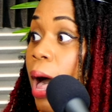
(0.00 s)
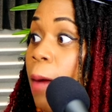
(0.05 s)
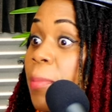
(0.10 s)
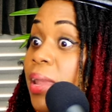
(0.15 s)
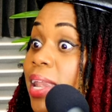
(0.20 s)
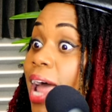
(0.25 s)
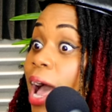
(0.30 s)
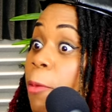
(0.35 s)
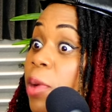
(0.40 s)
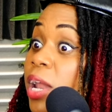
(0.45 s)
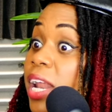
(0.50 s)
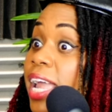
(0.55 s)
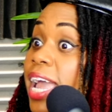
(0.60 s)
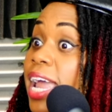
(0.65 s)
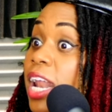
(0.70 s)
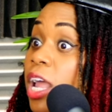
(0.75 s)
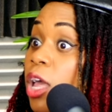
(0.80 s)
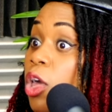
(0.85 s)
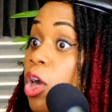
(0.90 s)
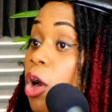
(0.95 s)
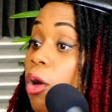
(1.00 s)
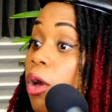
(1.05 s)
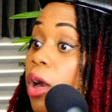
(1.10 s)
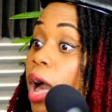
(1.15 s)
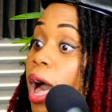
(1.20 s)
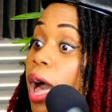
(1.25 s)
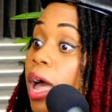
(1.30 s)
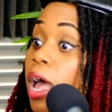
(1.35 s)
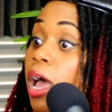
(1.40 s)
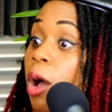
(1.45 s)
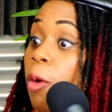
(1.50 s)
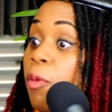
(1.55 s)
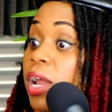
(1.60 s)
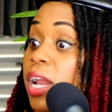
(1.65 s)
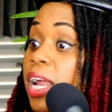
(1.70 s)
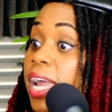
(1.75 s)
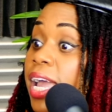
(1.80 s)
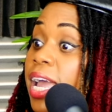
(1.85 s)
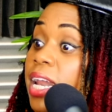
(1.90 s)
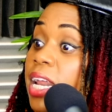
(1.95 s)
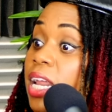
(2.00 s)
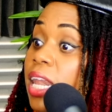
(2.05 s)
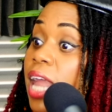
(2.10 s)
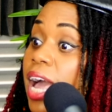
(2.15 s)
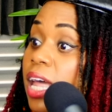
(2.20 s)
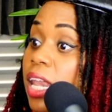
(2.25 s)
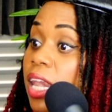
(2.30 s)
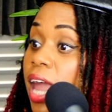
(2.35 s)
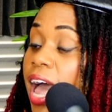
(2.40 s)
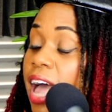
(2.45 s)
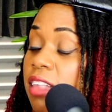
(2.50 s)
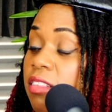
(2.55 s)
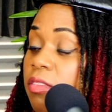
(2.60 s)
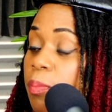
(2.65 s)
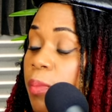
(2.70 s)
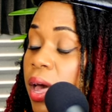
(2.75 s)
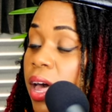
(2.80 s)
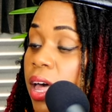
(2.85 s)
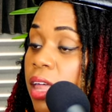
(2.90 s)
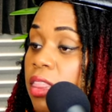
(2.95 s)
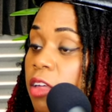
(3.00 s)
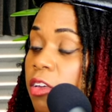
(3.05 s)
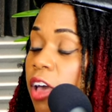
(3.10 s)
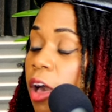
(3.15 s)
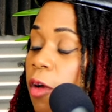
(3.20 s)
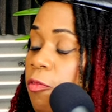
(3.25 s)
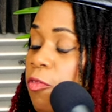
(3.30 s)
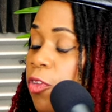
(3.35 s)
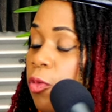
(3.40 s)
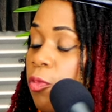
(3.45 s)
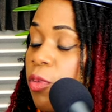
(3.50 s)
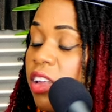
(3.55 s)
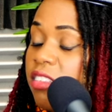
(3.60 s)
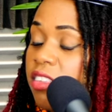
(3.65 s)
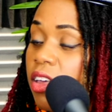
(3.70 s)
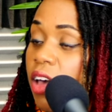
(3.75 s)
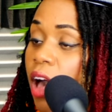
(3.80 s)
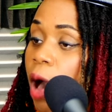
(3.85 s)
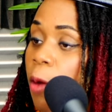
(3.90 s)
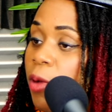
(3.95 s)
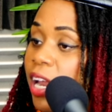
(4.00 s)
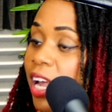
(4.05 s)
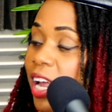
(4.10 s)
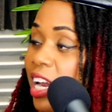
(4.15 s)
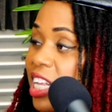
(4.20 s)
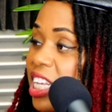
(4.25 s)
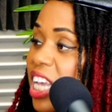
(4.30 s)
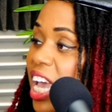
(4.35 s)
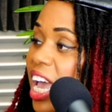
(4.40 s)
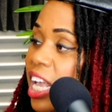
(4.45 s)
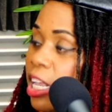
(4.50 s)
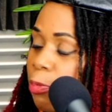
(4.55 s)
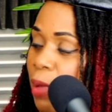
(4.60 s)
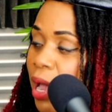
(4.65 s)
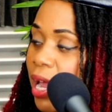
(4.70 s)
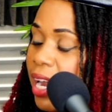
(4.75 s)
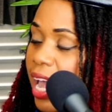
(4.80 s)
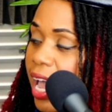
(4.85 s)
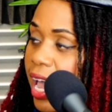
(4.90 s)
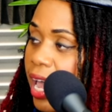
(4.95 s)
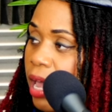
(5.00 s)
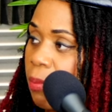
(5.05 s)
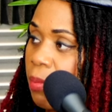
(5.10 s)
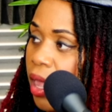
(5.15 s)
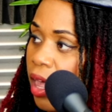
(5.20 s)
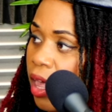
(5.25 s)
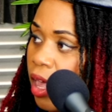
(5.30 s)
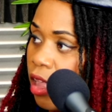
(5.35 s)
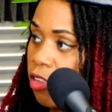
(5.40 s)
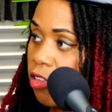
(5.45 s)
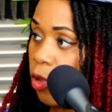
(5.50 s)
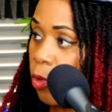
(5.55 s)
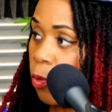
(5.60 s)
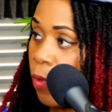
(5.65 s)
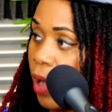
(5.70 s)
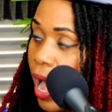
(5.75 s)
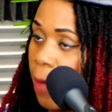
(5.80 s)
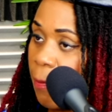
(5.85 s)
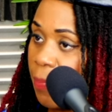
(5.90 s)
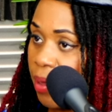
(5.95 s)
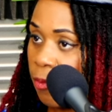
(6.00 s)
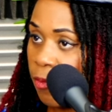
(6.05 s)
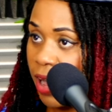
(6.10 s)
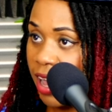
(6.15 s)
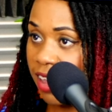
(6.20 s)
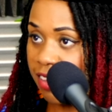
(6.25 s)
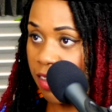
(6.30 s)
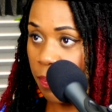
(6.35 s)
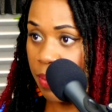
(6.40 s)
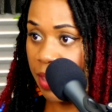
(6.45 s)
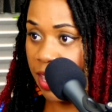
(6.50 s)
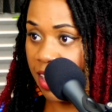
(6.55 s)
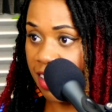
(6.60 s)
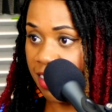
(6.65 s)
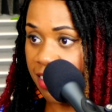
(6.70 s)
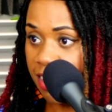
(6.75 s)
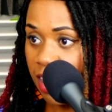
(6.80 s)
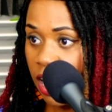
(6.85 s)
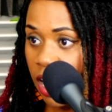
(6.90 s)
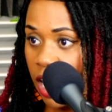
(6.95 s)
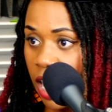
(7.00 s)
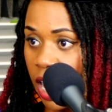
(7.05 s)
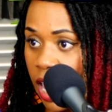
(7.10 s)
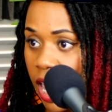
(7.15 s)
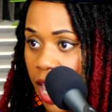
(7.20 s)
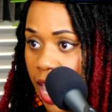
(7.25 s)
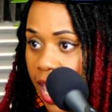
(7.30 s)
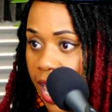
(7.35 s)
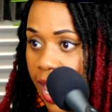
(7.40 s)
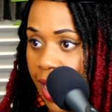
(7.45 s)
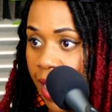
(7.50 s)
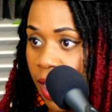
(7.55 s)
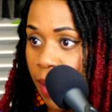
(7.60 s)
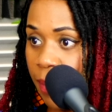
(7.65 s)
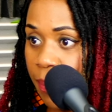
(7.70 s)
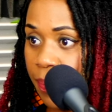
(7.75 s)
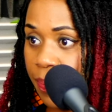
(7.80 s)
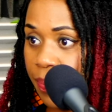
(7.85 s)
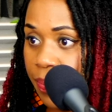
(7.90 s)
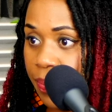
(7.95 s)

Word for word: but I went ahead and go... I went ahead and like last month, a couple few weeks ago, I went ahead and changed my name mm-hmm. to Rapping Recipes. And